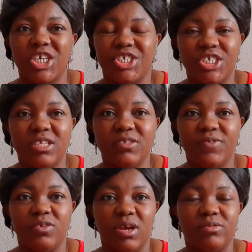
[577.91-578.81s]
Share this
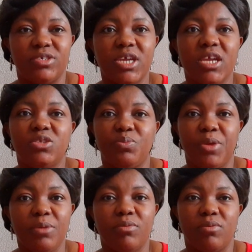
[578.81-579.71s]
video out. Share it to
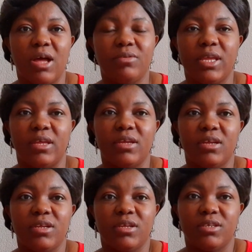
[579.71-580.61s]
people out there.
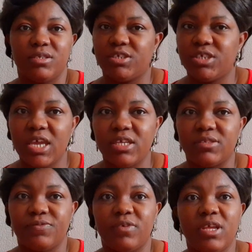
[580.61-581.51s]
Share it
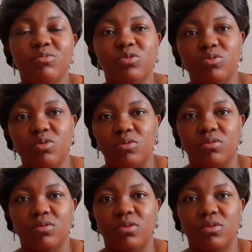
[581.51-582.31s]
for them to know.